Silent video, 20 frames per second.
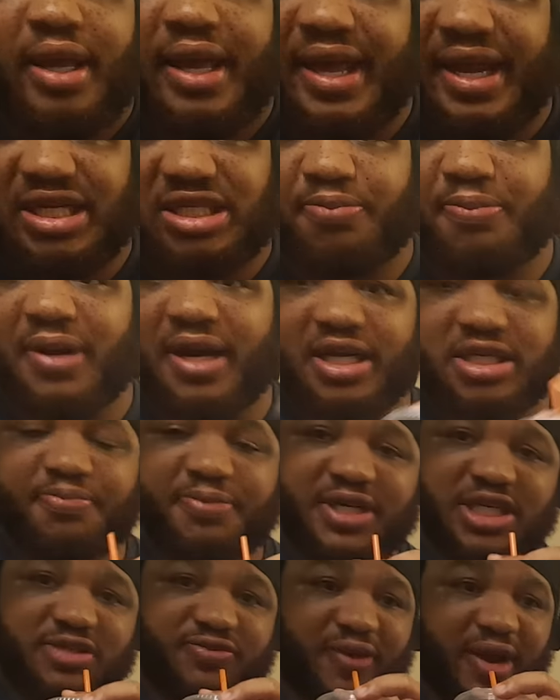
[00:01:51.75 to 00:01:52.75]
Xbox
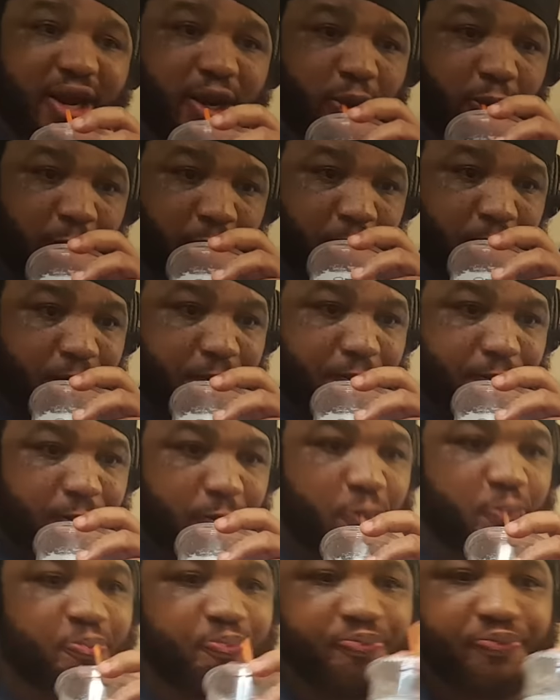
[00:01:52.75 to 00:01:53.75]
Beastfire.
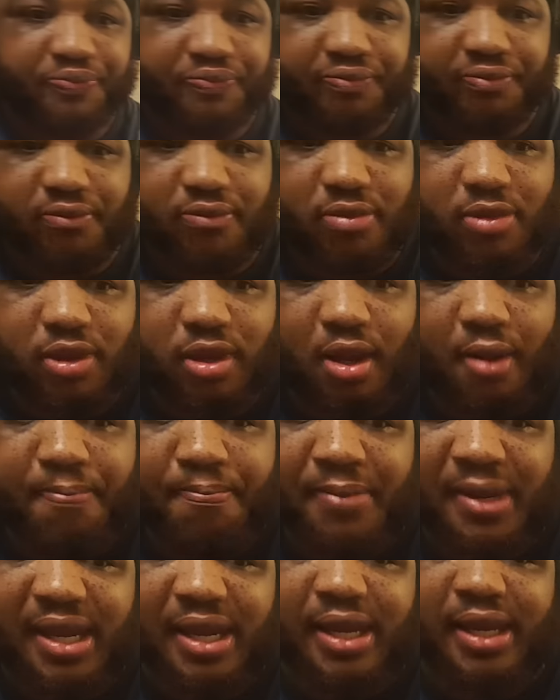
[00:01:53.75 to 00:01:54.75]

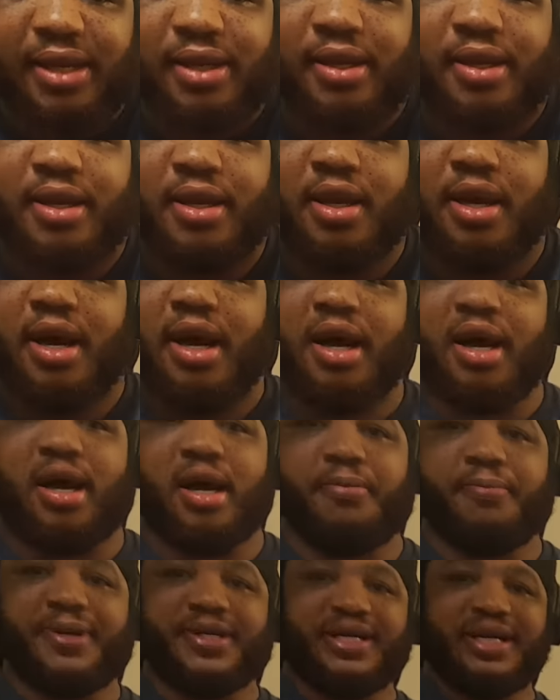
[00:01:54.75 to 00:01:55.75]
Me,
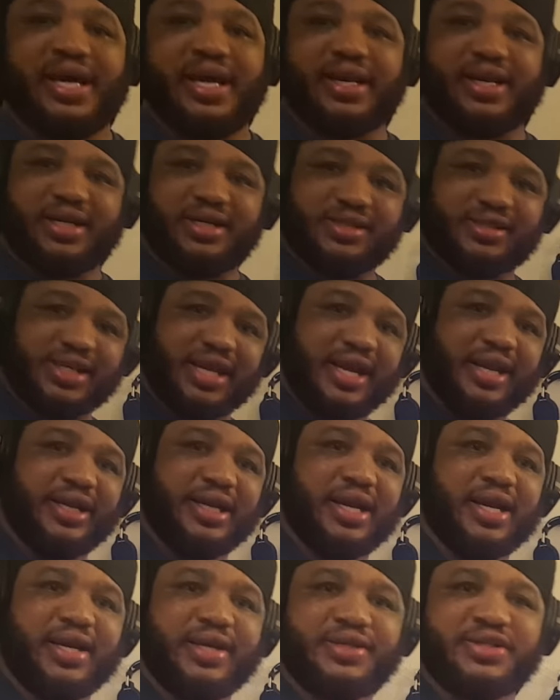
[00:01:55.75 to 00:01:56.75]
uh, Madonna
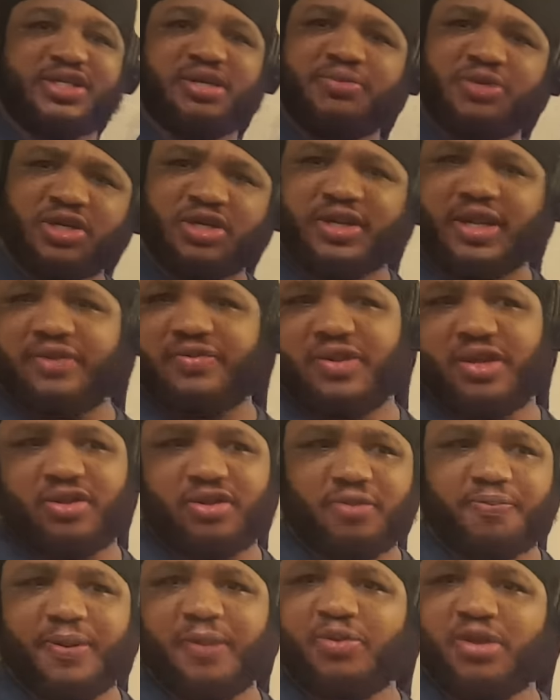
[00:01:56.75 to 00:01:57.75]
Saigon. Some of the, the,
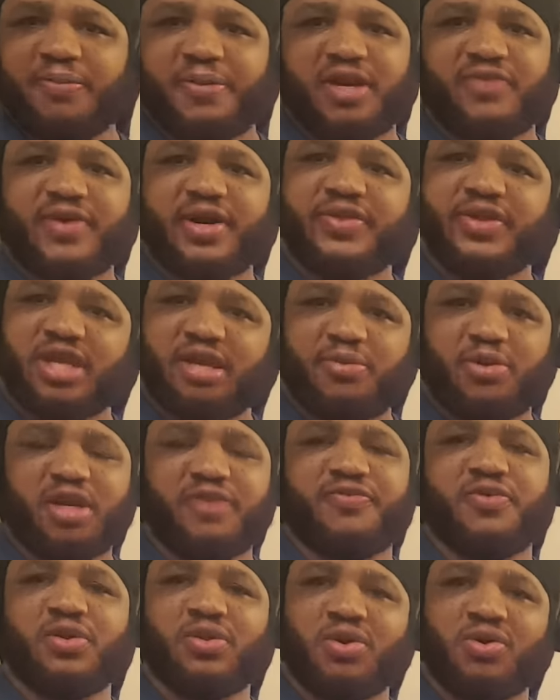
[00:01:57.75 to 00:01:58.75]
the people that have been around the
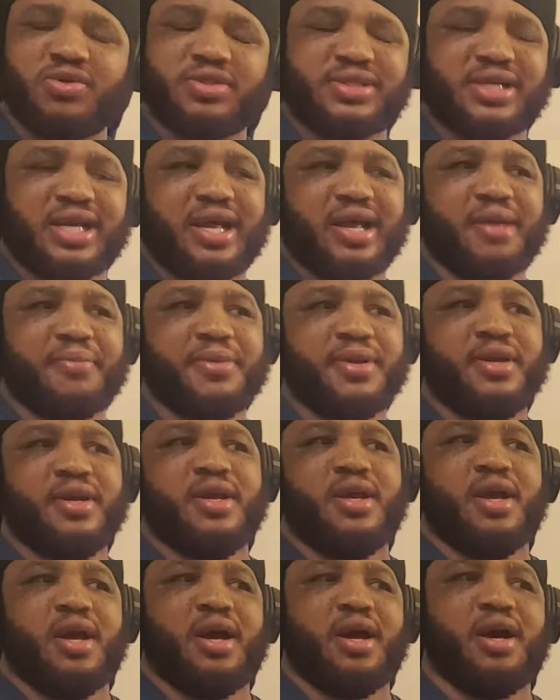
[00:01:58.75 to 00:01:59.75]
community for a long time
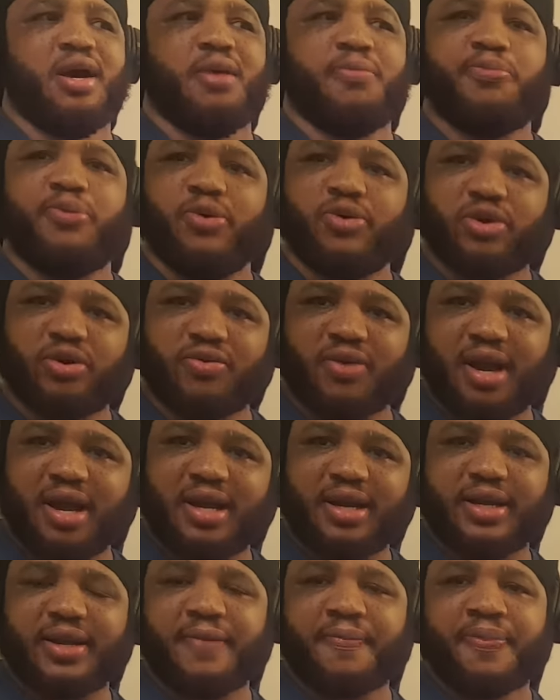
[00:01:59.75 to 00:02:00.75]
uh, Porter
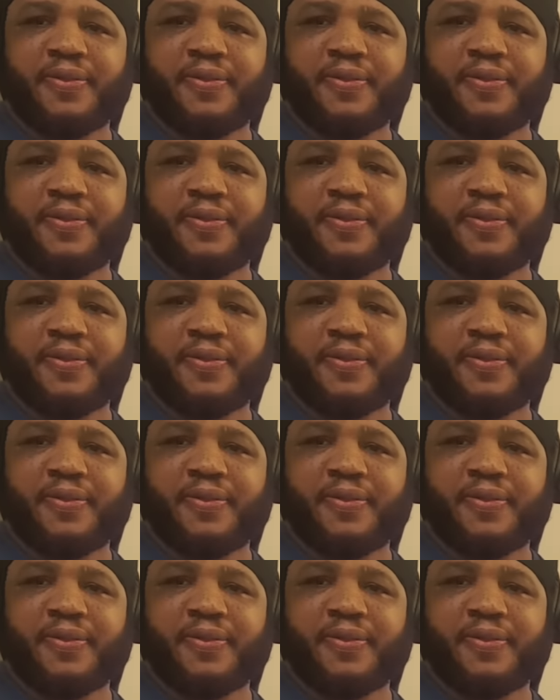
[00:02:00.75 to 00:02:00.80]
Rock,